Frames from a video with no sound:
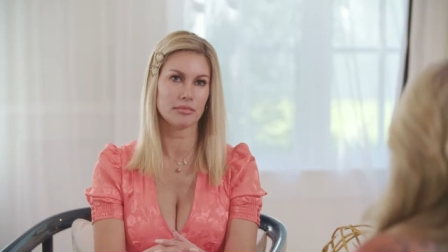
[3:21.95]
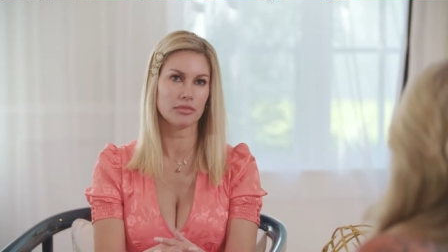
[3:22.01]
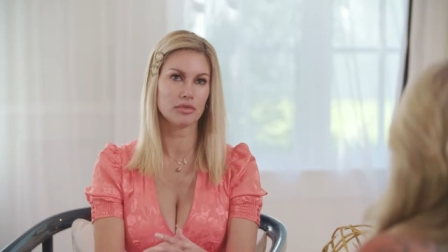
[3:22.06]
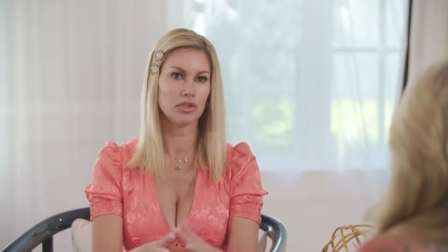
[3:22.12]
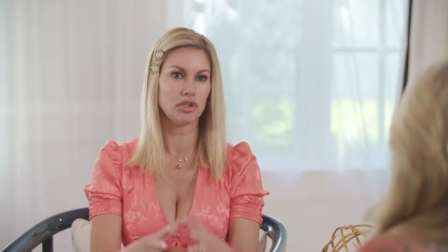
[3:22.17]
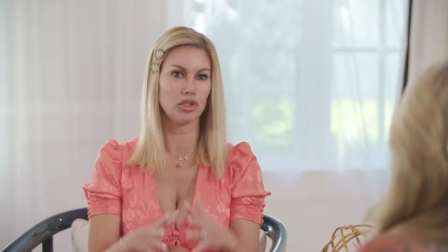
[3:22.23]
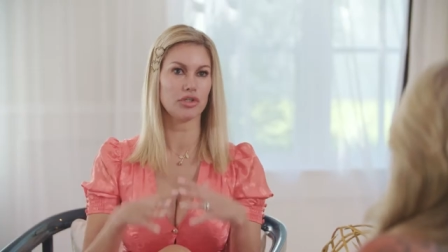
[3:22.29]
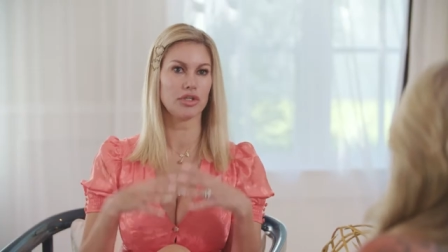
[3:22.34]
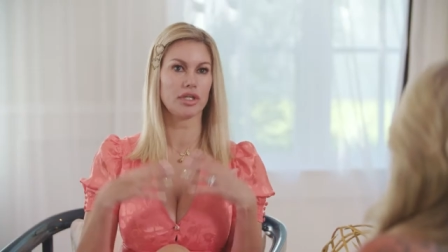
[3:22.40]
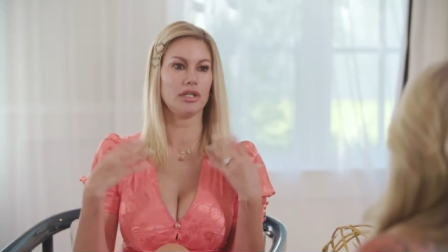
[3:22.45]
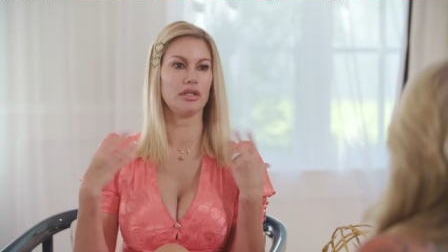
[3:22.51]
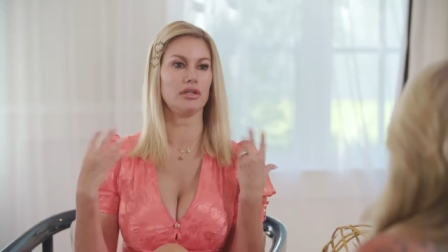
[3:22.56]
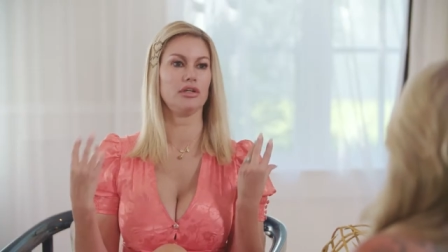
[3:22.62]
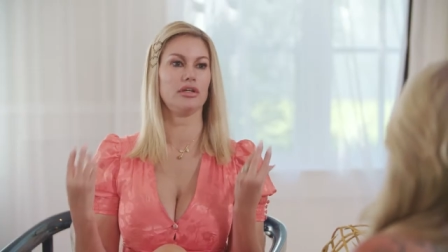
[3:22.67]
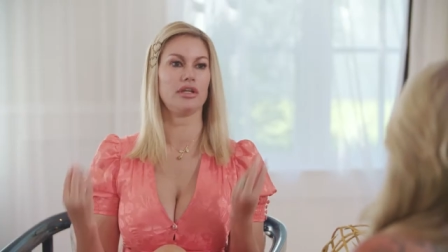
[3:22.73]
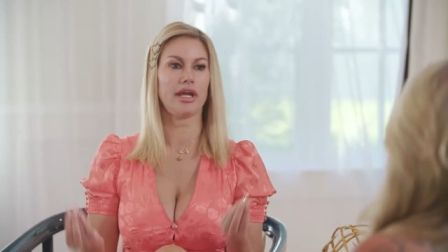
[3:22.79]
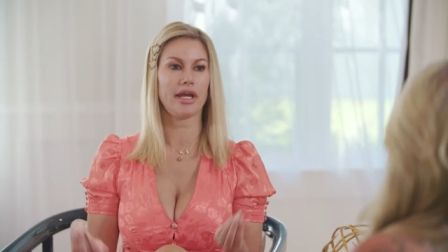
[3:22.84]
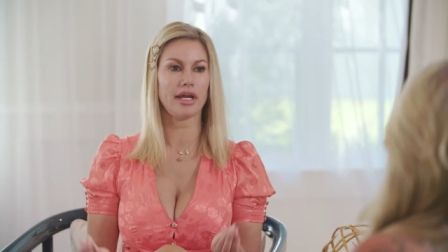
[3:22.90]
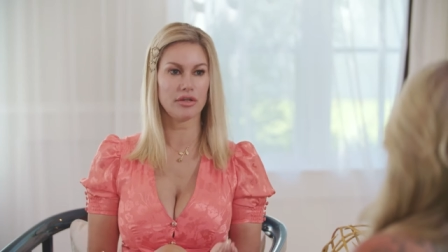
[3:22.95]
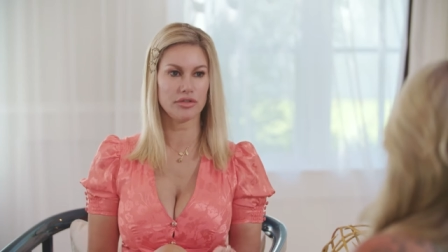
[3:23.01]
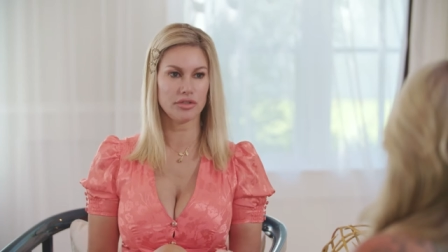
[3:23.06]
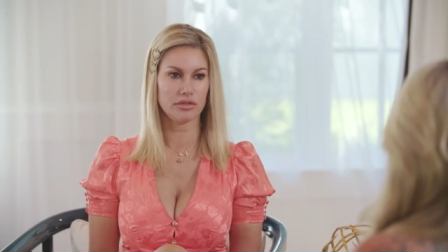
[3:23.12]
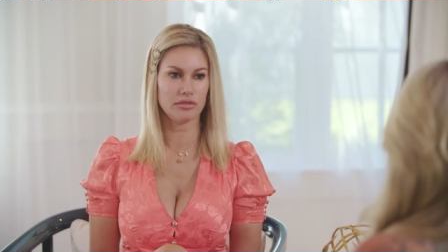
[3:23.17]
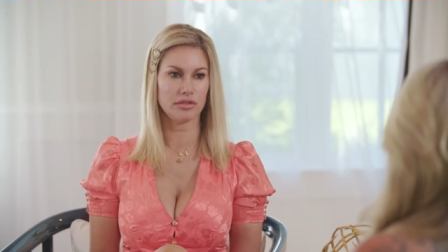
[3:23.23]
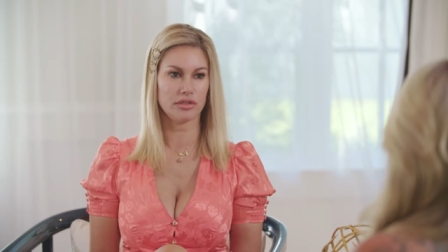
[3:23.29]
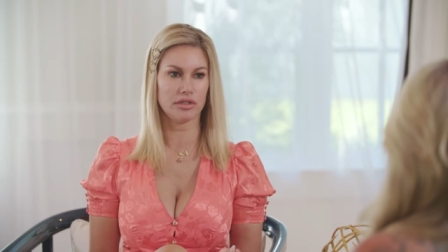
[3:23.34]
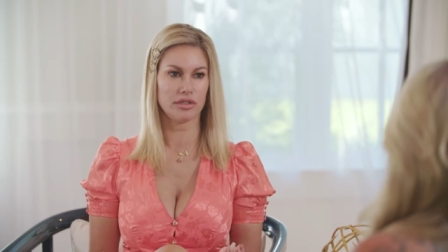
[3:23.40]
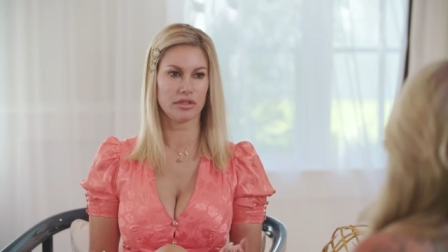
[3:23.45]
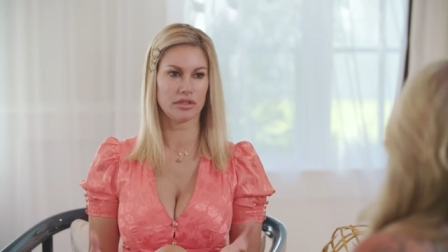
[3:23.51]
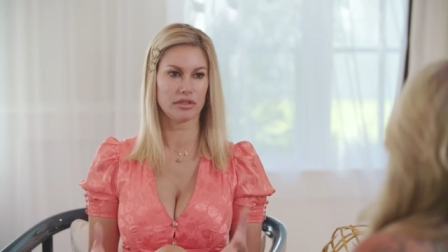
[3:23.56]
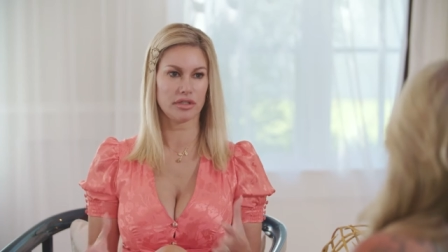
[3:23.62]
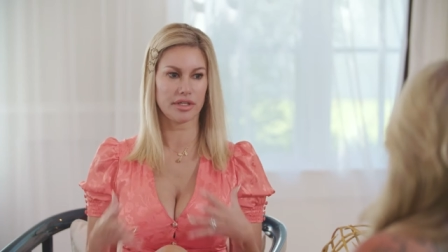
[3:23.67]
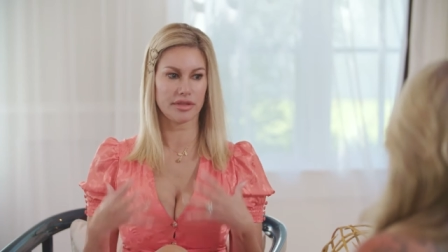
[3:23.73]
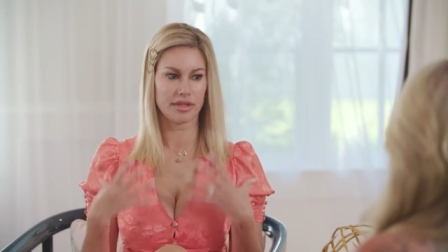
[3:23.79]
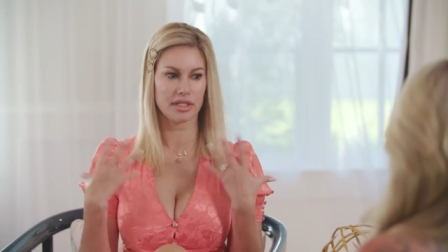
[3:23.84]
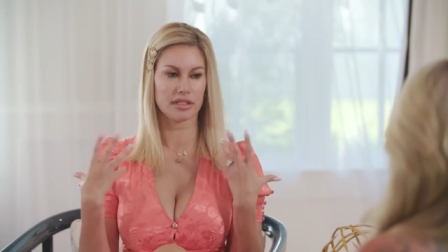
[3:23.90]
looking good, how you look,
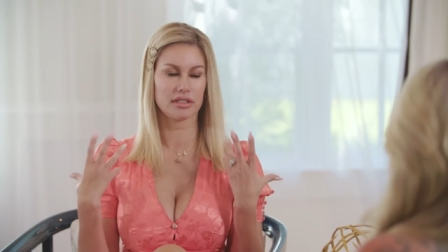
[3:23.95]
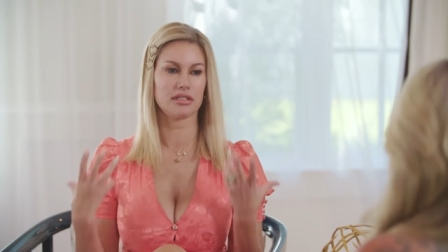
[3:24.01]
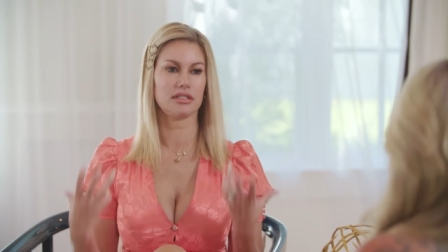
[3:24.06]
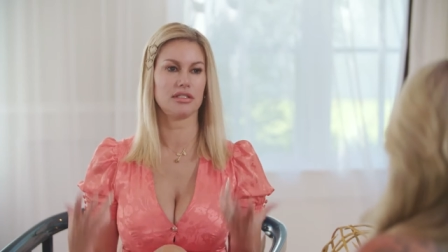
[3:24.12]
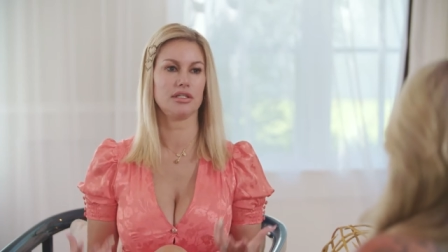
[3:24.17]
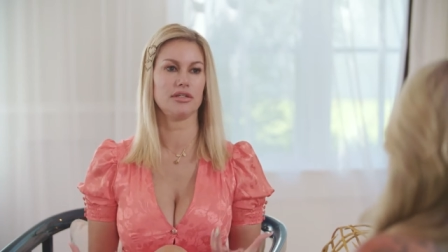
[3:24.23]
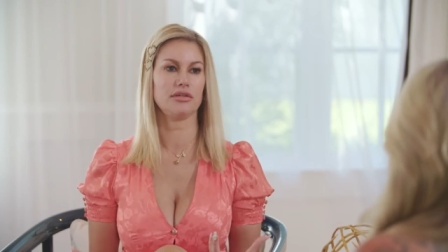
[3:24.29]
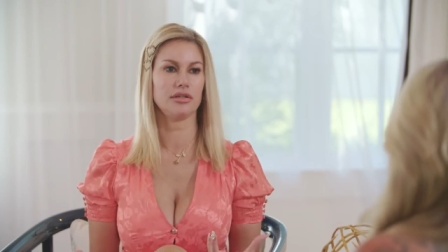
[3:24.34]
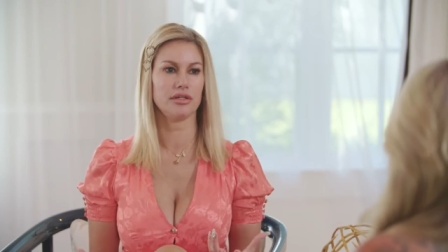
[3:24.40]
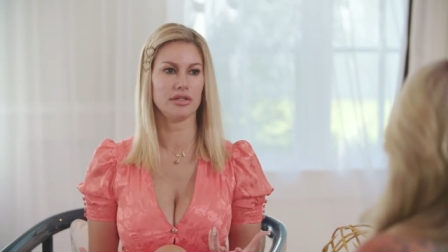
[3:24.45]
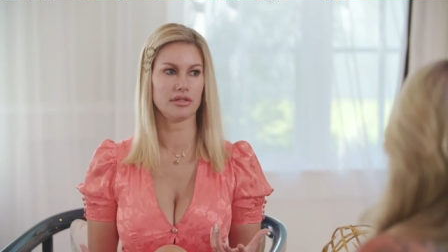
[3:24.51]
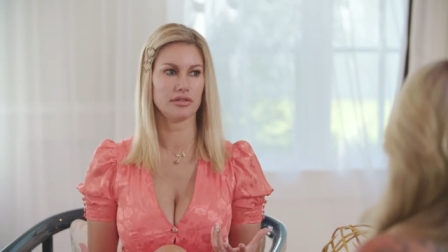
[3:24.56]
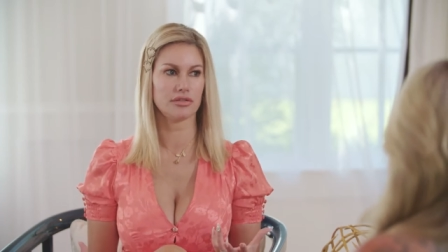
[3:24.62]
like the exterior.